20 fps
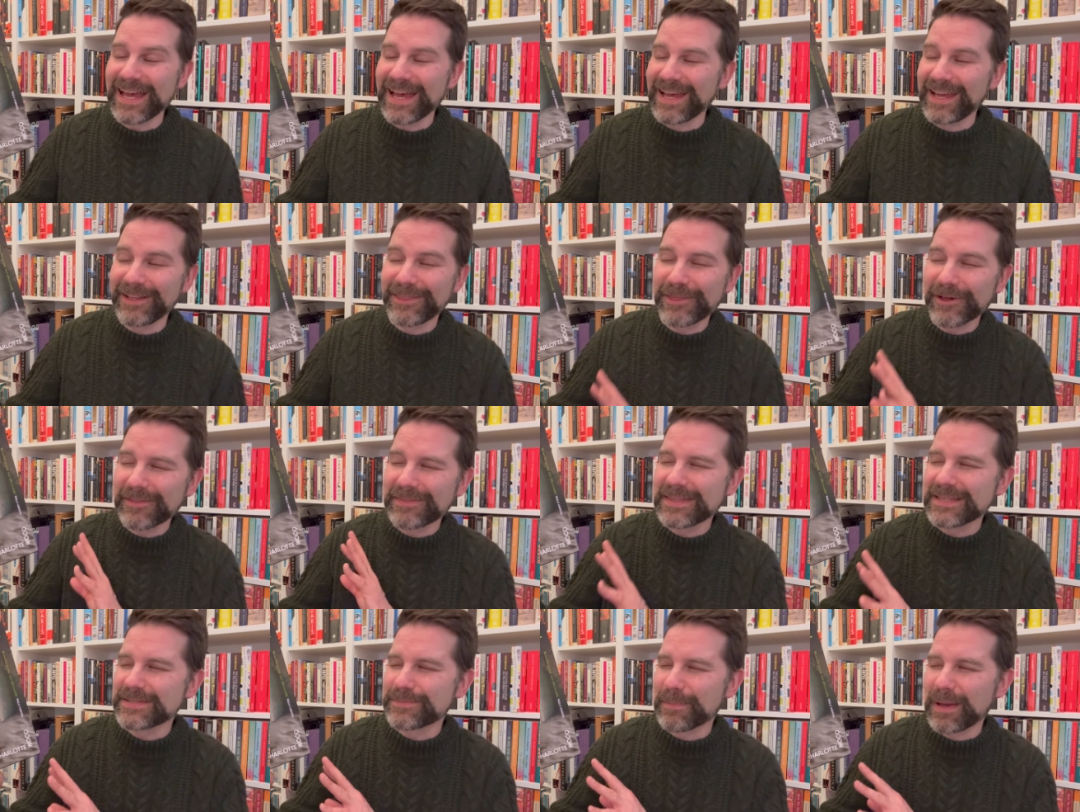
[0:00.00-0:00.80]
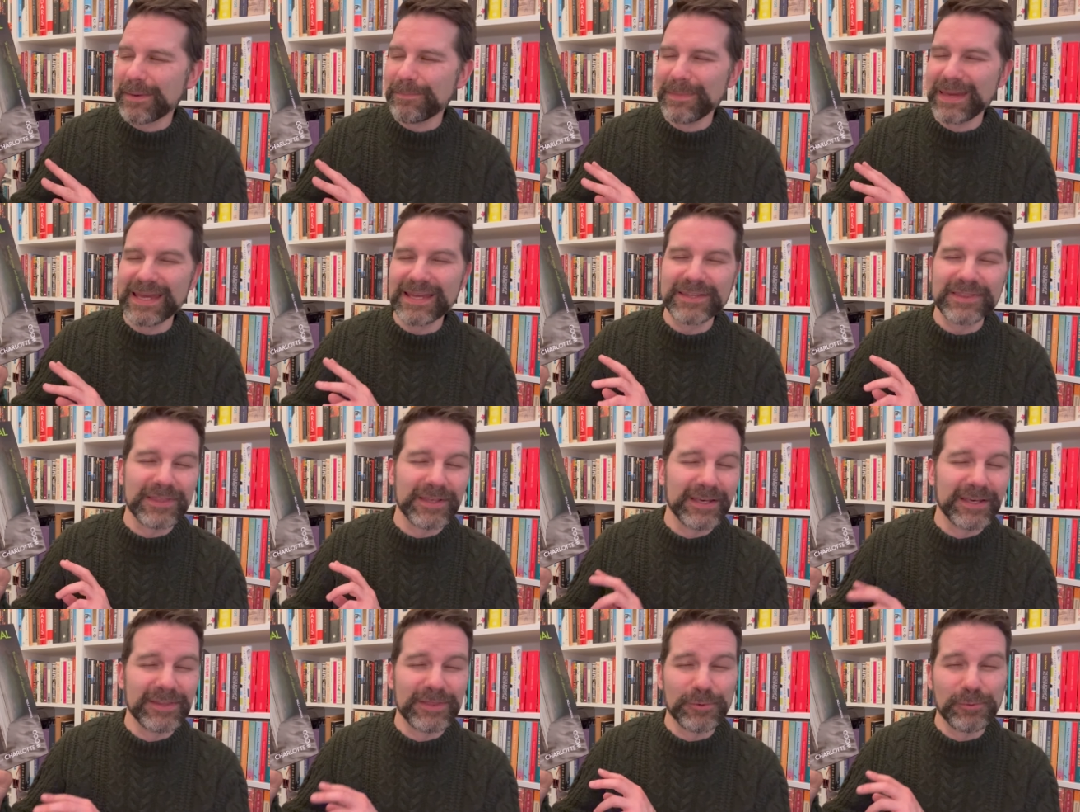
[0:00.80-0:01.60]
I thought this might make
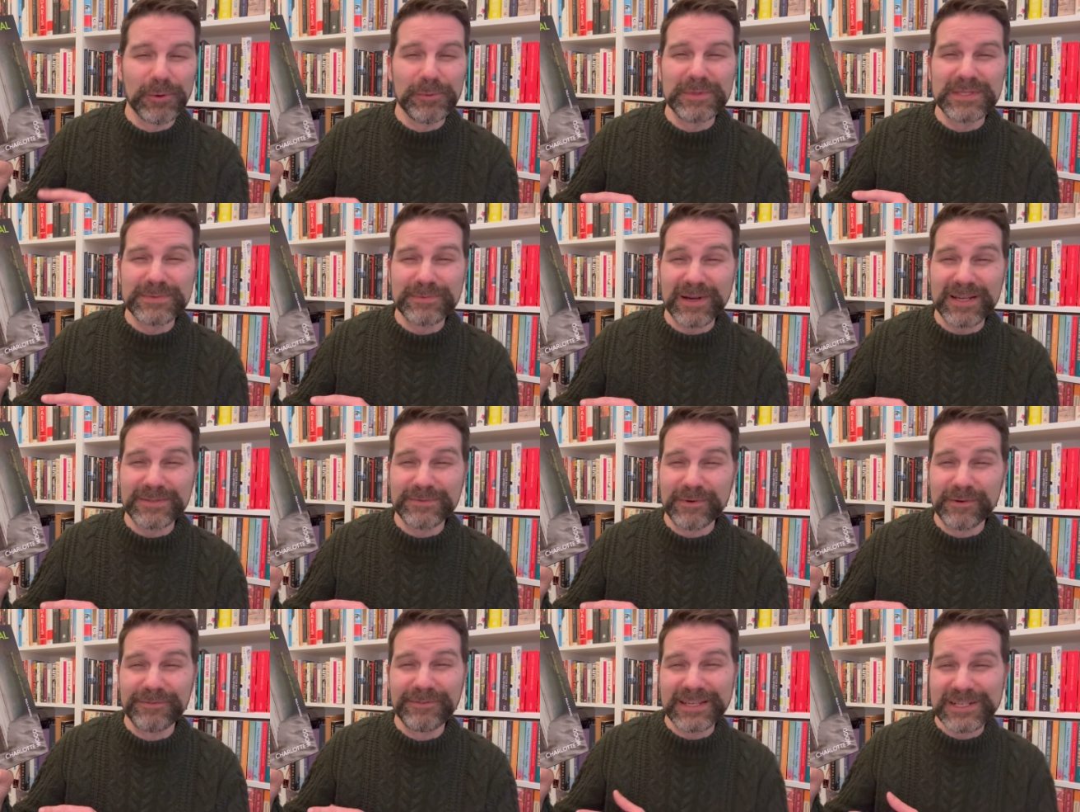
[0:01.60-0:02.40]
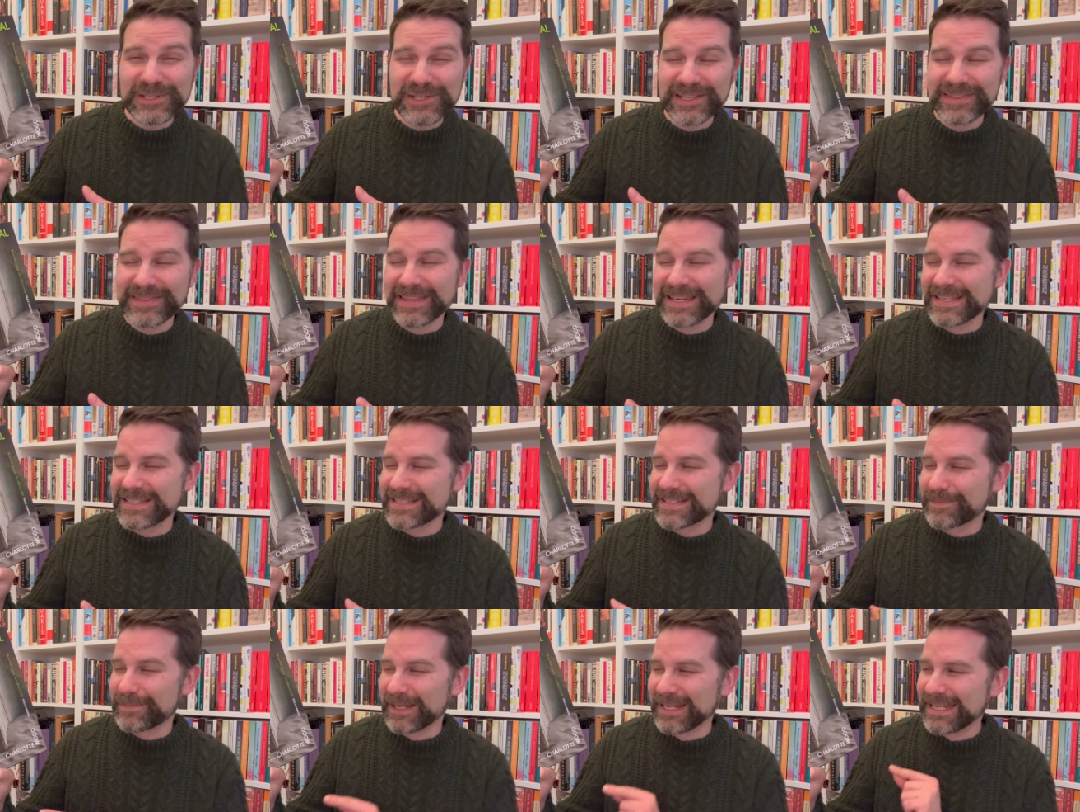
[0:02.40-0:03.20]
the, the Women's Prize for Fiction
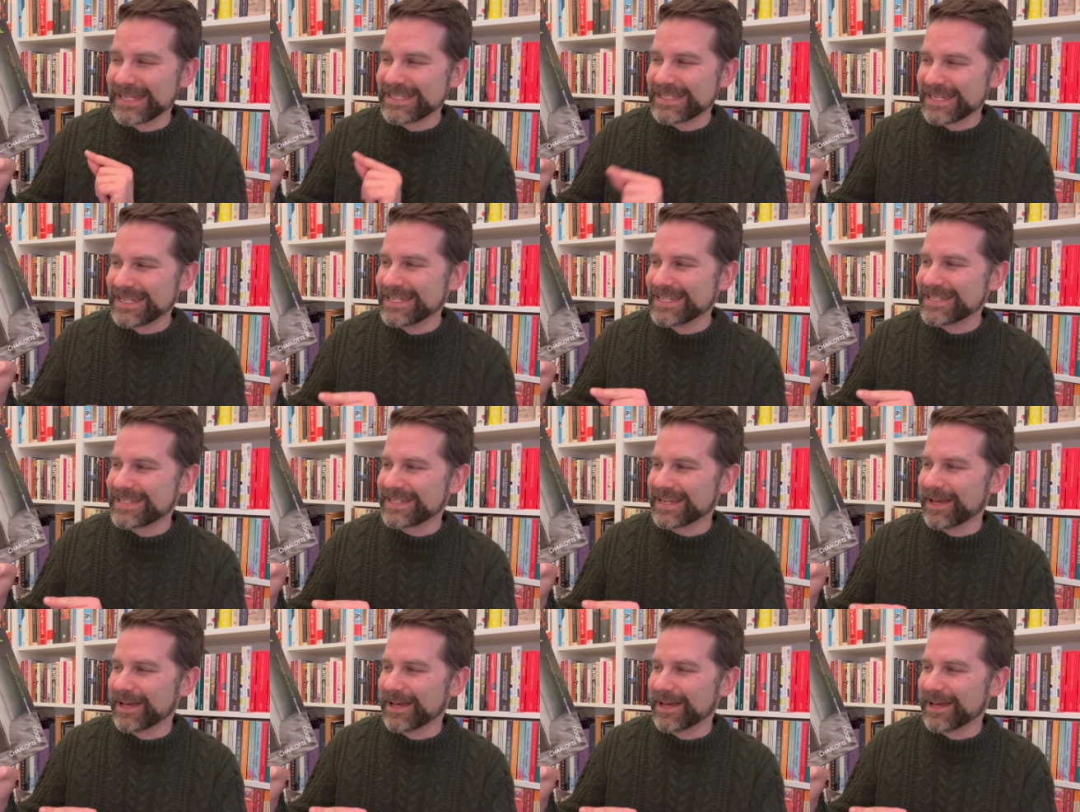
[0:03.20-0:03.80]
list, but it didn't.